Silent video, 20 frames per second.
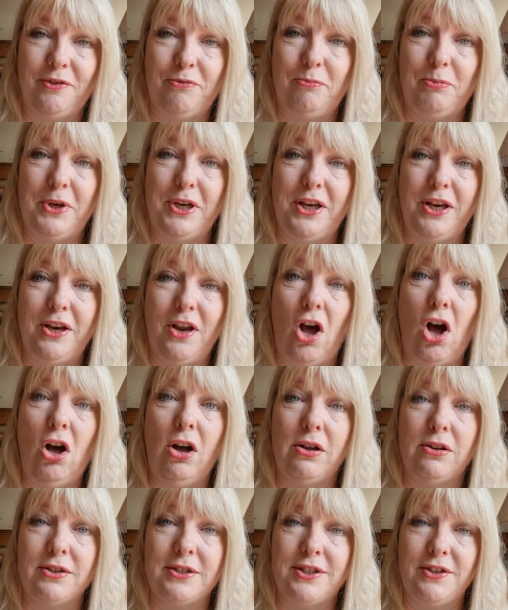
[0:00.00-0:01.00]
I've been
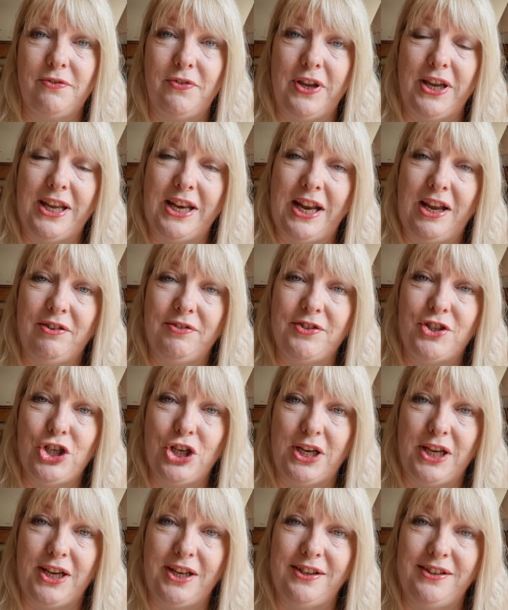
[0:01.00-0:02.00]
asked if he can have
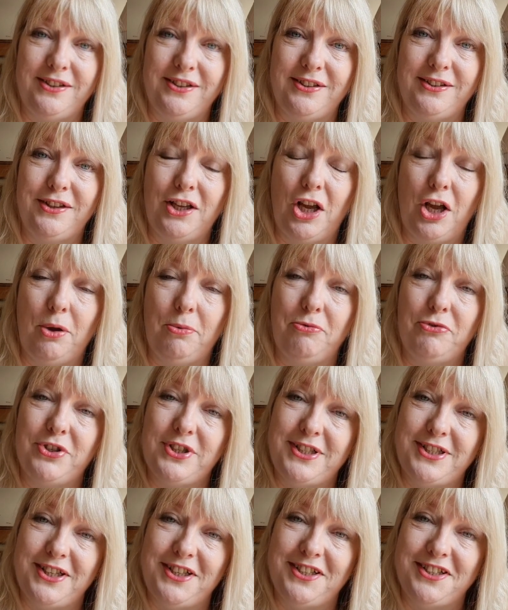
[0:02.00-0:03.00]
chicken for
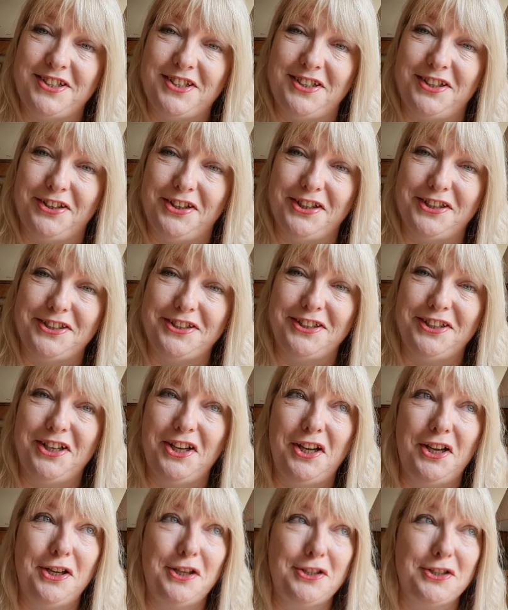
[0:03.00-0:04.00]
his dinner tonight,
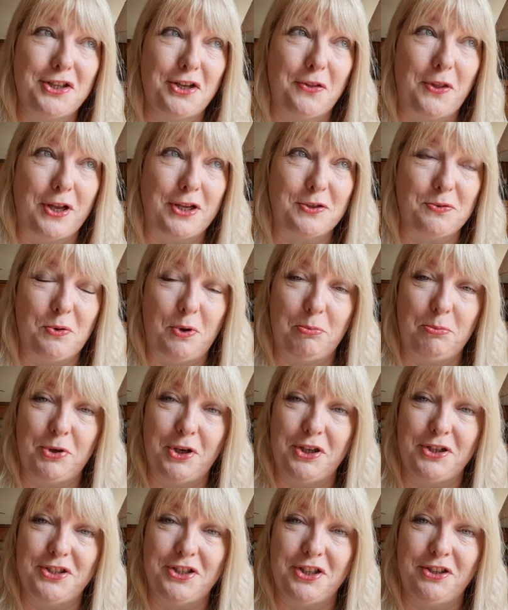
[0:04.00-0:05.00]
so that's what I'm
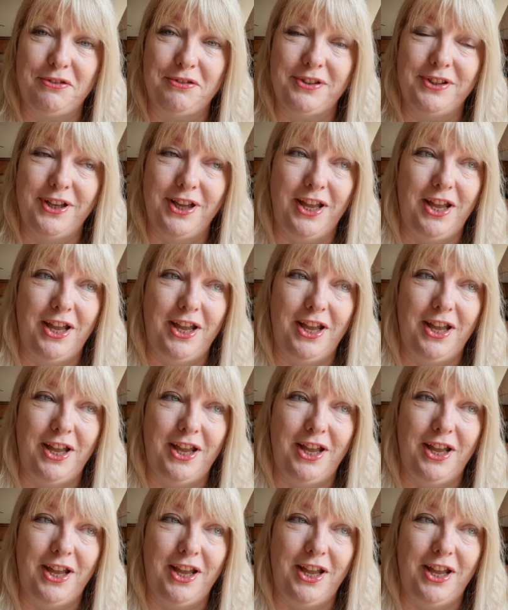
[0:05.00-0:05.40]
going to do.